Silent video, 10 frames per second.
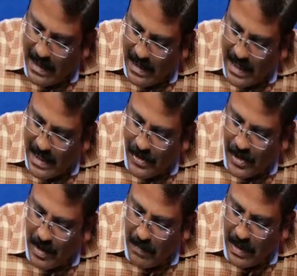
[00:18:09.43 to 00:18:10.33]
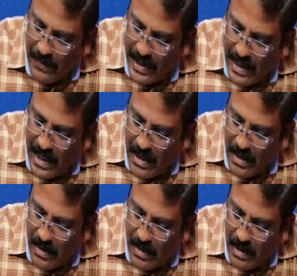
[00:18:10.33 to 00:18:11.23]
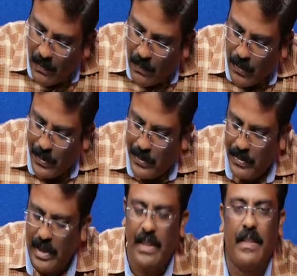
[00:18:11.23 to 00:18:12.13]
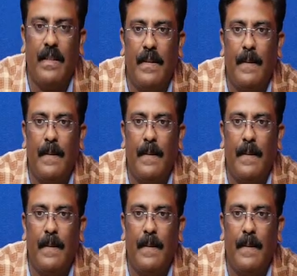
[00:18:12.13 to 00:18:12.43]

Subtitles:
is existing between this 4 to 6.